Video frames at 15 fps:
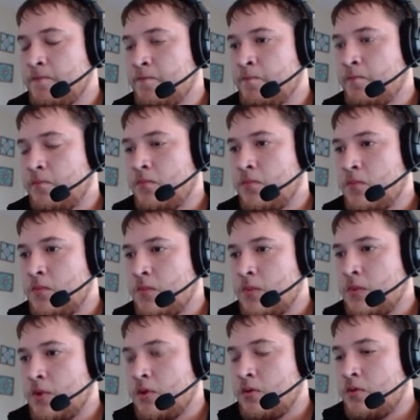
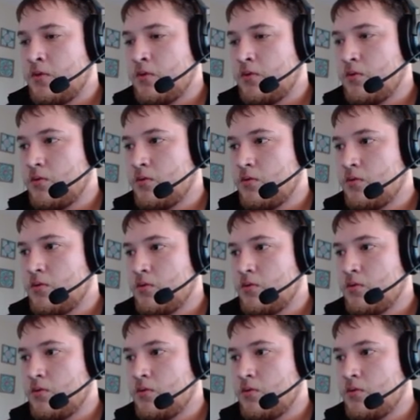(no one is talking)